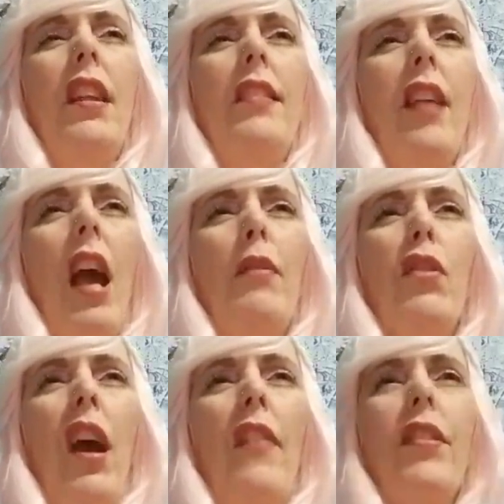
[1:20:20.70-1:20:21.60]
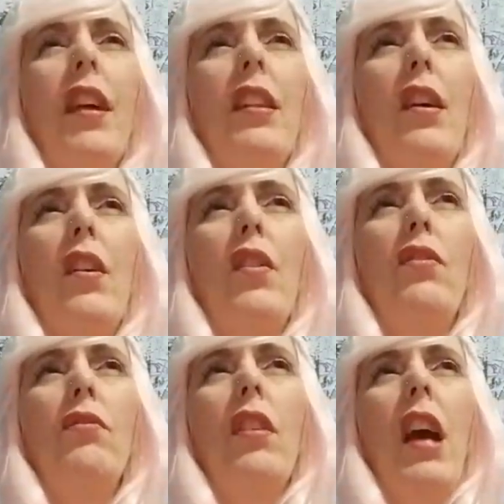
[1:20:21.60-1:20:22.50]
the times you have said
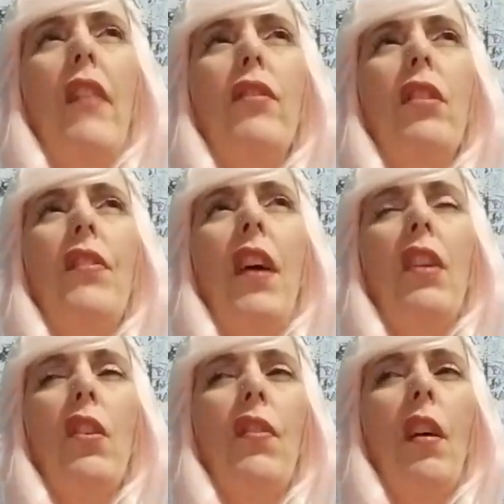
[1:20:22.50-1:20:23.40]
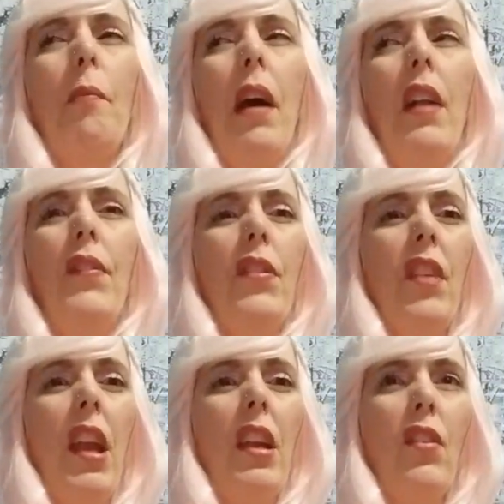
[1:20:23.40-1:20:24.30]
no, after the fact you felt bad for
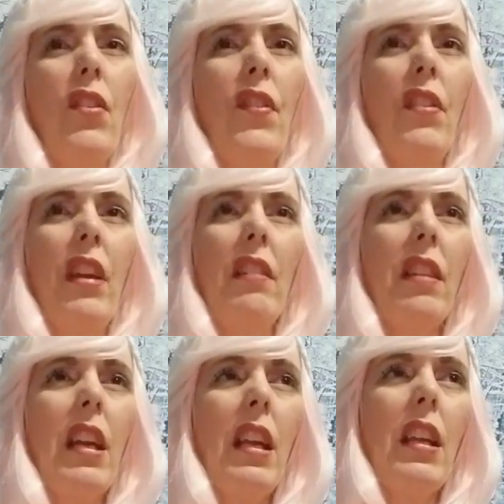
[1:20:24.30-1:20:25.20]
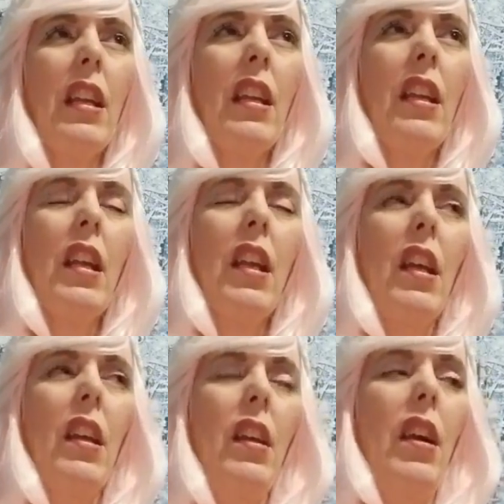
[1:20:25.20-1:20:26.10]
saying it, or you felt guilty.
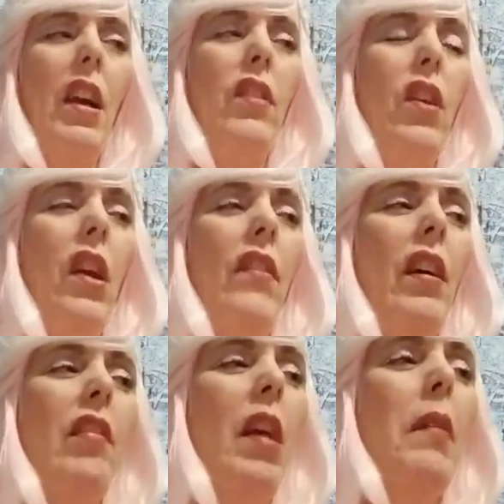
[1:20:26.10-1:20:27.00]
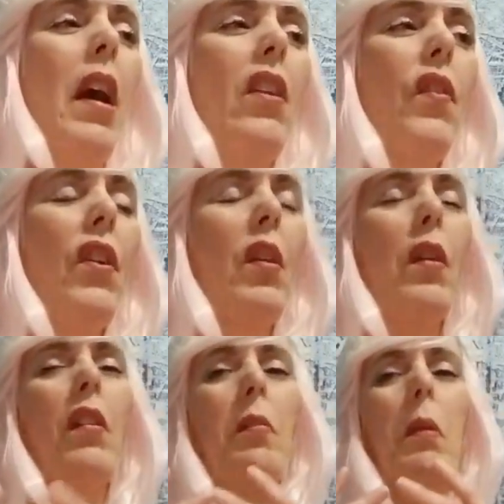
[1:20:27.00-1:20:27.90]
And so you have a hard time. I just feel you're
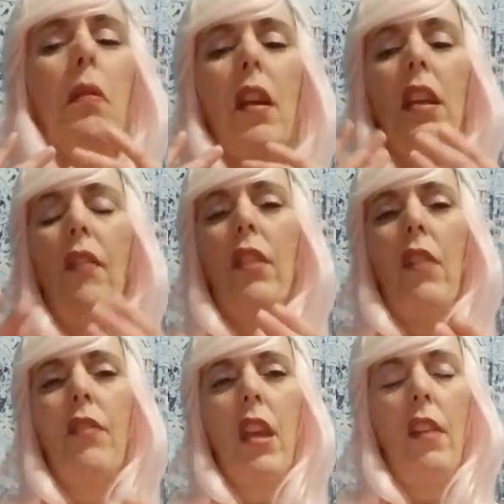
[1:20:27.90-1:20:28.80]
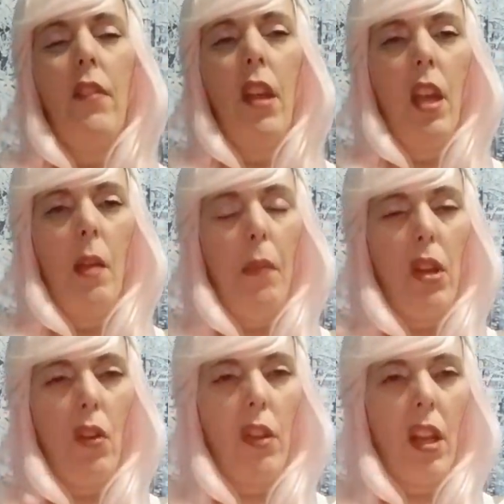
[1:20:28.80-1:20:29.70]
one of those people that give, but
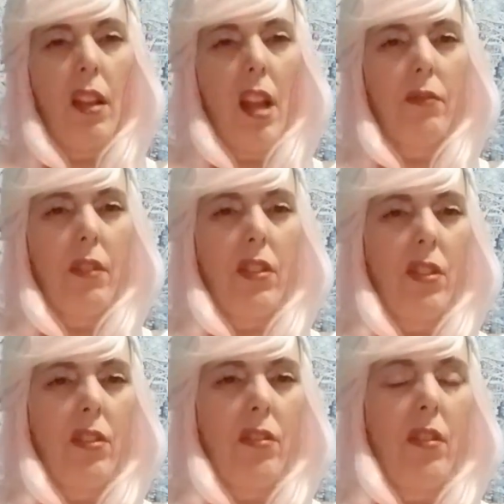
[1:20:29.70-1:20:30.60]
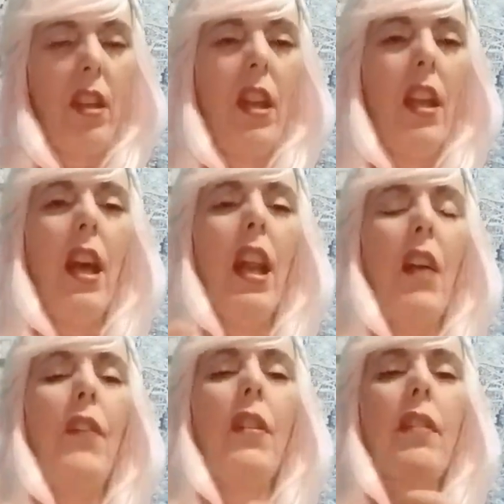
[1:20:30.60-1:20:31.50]
you don't get a lot in return. And
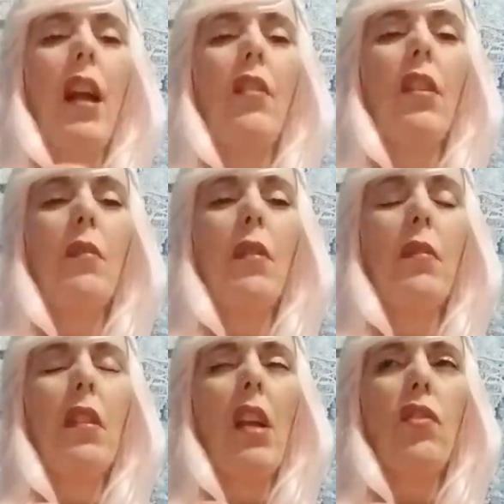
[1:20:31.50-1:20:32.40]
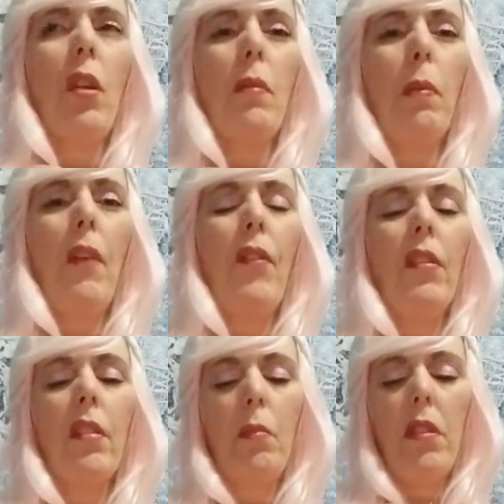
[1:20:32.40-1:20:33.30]
I feel it's not only with relationships, but I feel
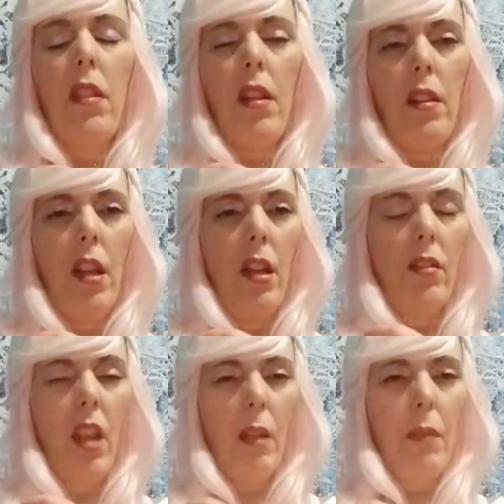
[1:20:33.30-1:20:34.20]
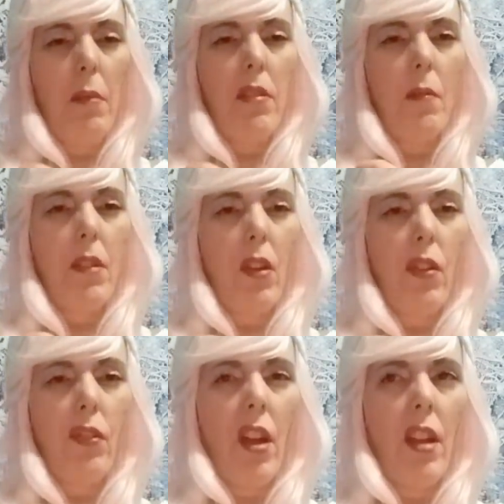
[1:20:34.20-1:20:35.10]
it's within, like, maybe some
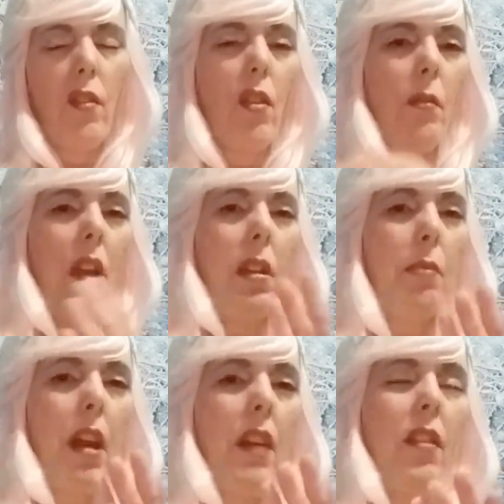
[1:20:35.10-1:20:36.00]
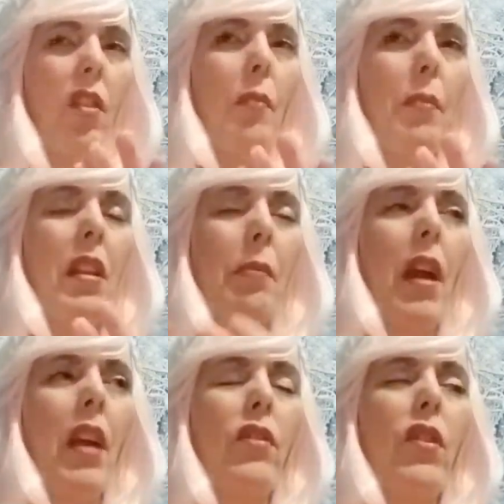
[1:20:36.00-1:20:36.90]
close friends, or in the past. This could be in the
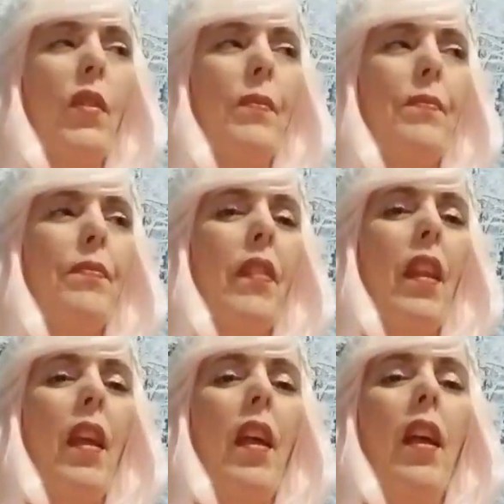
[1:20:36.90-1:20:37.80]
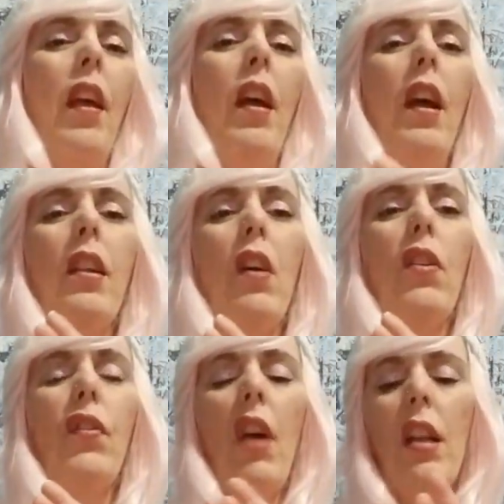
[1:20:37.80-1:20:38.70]
past, too.
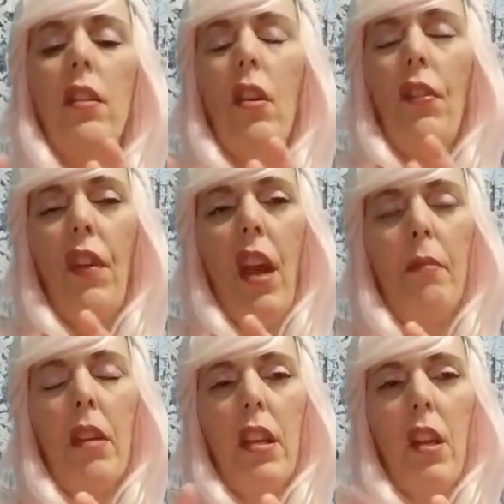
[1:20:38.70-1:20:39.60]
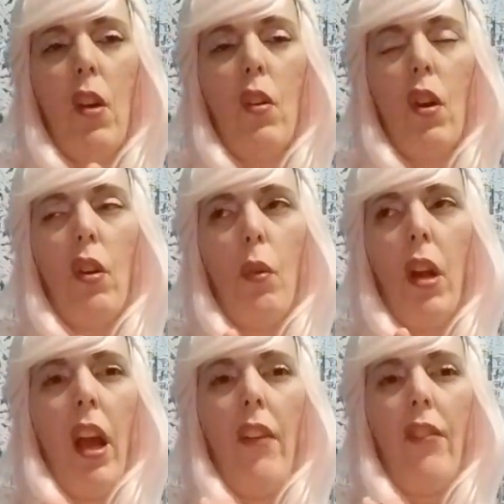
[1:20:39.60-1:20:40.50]
close friends or family, or
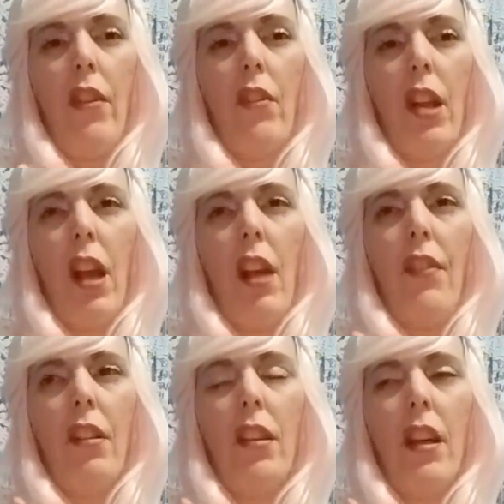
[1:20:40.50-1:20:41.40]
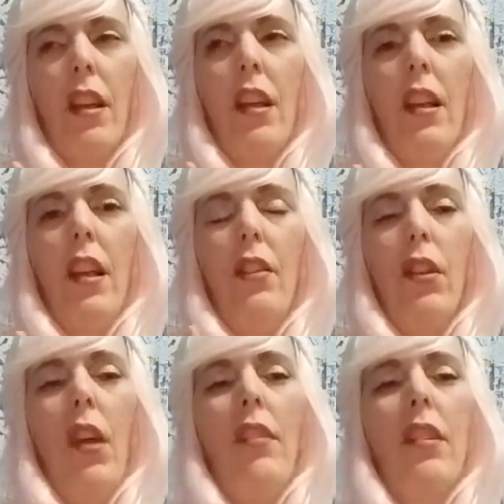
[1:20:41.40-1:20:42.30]
what have you. And I feel like
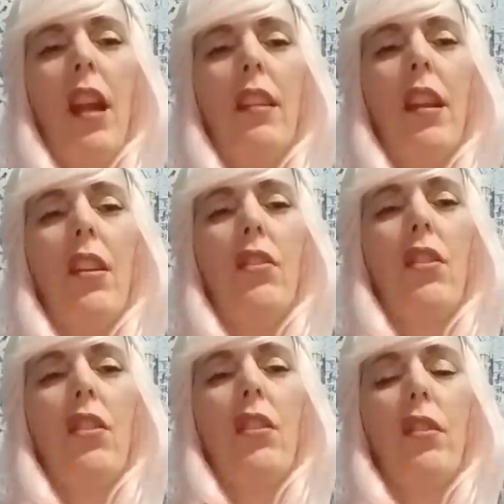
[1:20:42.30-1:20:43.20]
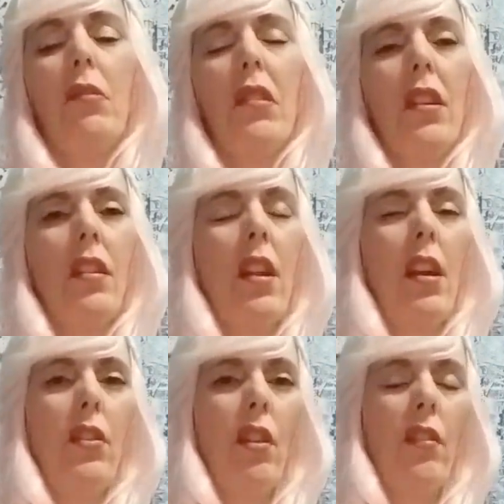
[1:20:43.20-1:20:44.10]
2019 is your year to really
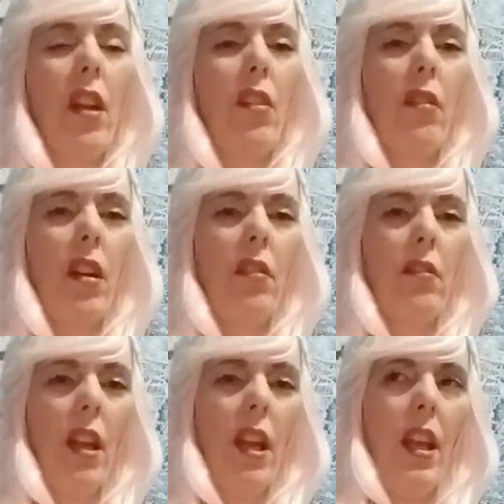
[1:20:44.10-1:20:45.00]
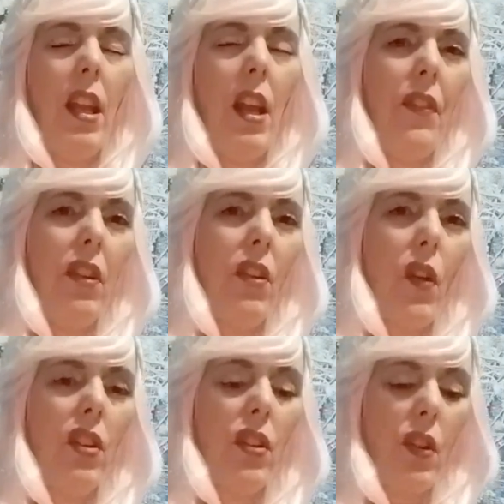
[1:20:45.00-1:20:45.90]
turn that around, and I feel you're
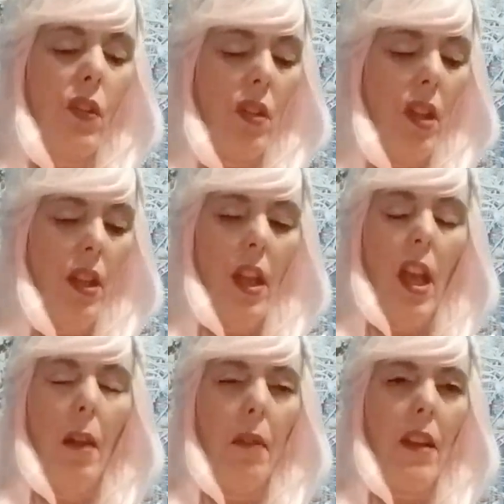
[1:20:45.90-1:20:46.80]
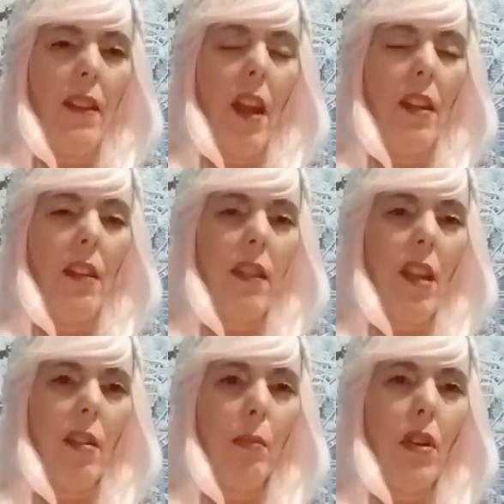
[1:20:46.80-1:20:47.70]
going to. And I'm not saying these
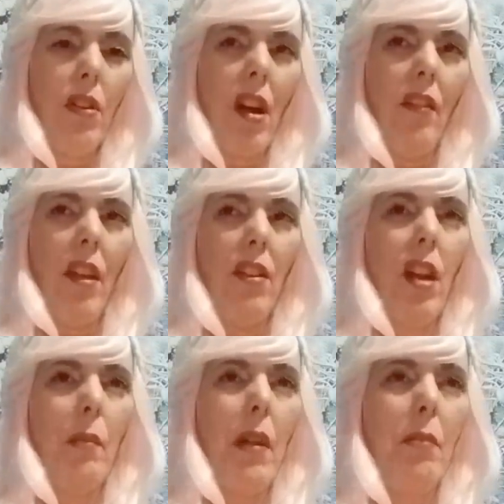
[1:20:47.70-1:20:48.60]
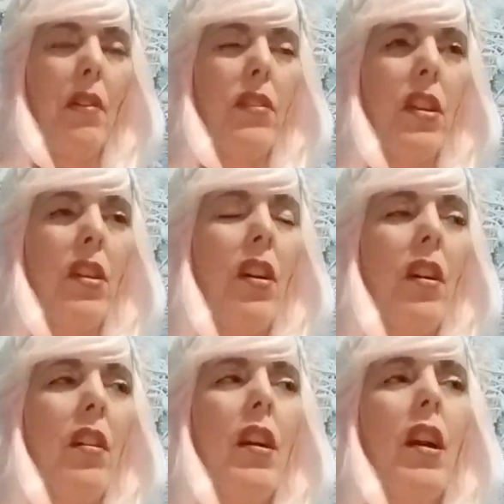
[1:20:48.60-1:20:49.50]
things to put you down, like you're not a bad person at
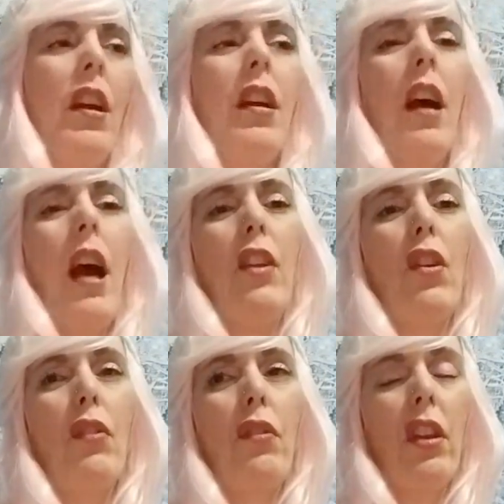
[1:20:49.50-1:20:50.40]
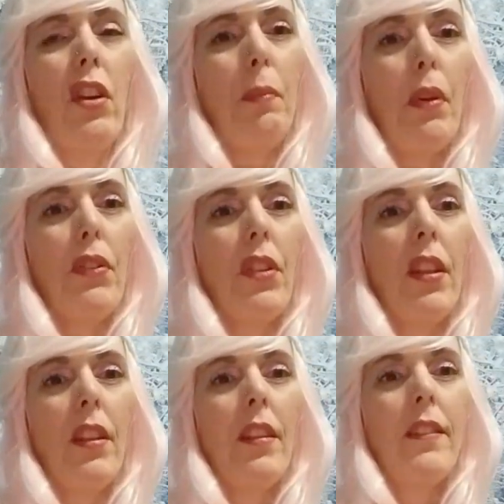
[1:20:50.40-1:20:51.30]
all. You're a really good
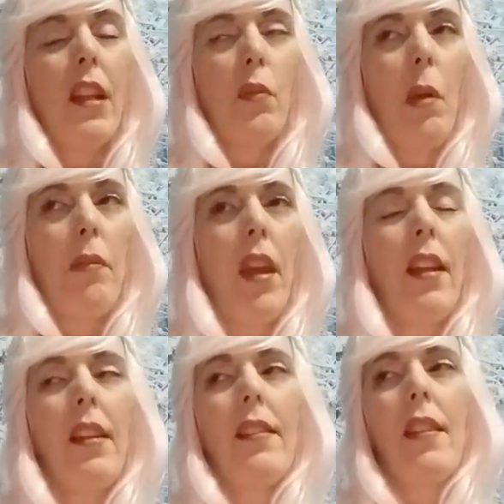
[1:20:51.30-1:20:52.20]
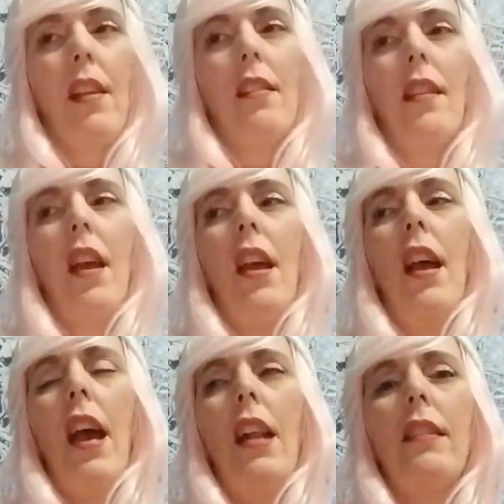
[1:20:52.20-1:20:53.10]
person. That's why I'm saying these things.
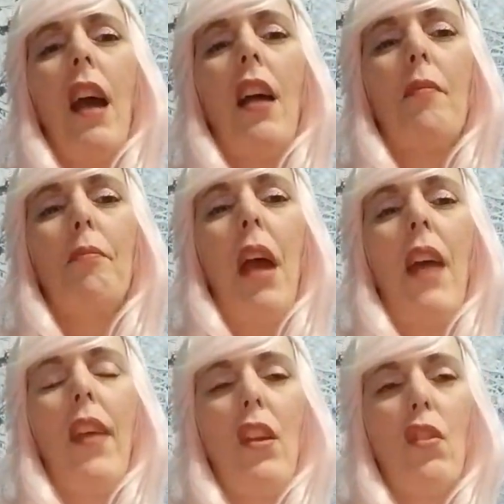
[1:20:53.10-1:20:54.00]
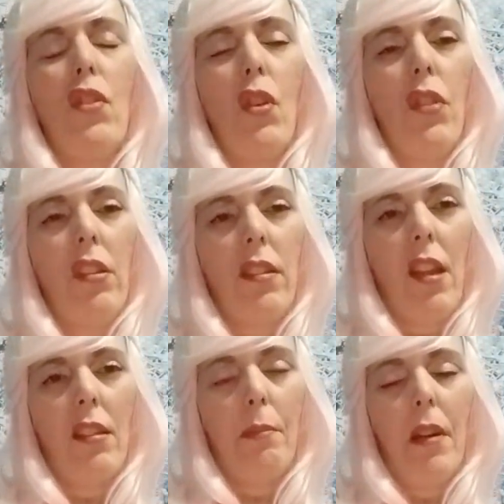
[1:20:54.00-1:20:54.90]
It's not bad that you do these
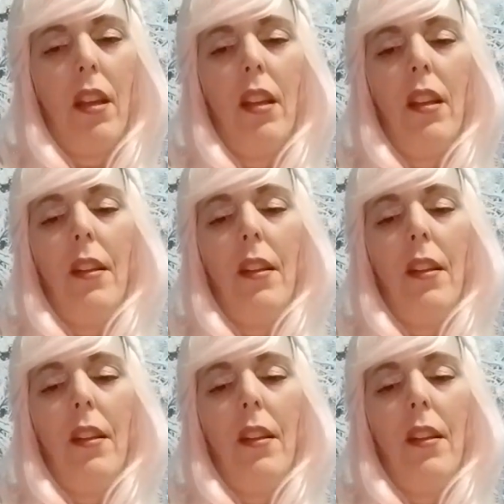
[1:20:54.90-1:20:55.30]
things, but